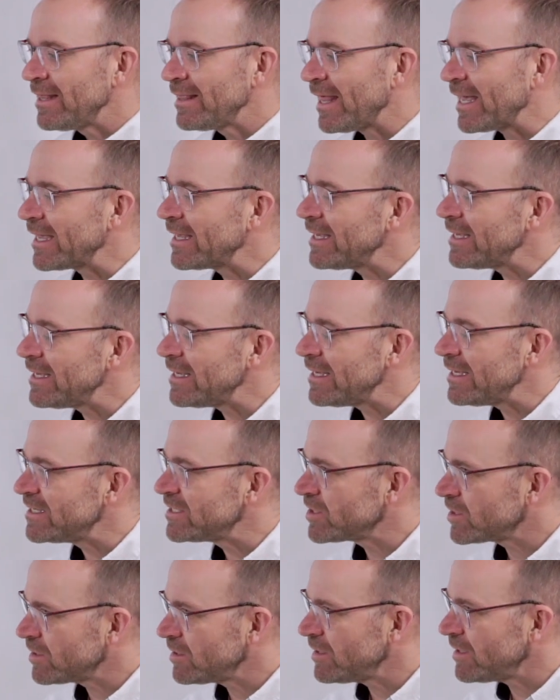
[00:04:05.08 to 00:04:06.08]
like
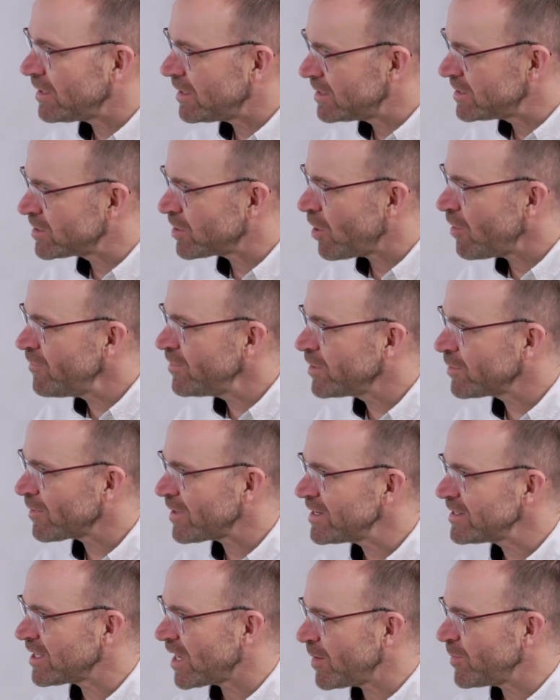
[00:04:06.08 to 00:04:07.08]
is COVID the
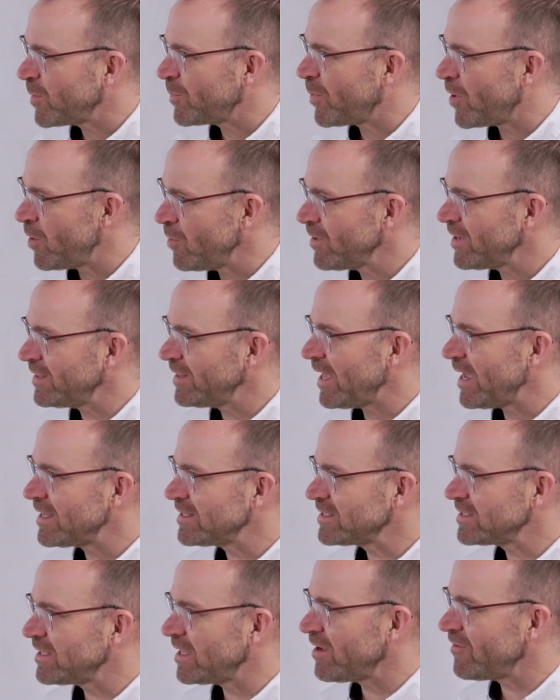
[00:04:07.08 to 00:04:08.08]
right time to poke at that
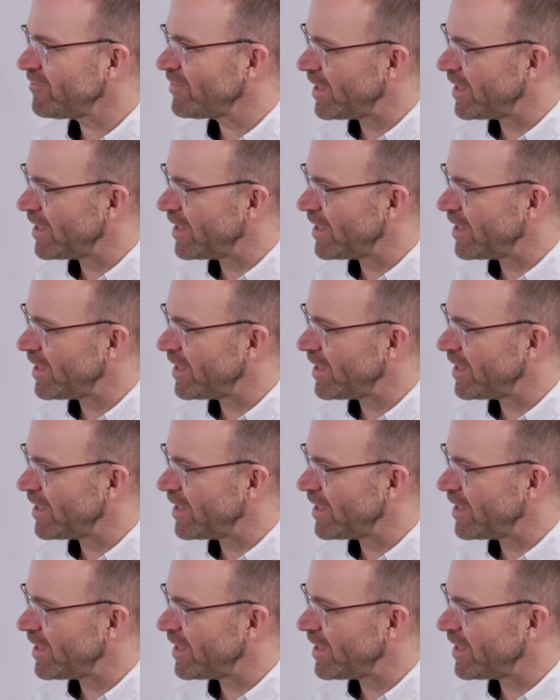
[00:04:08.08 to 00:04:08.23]
stuff?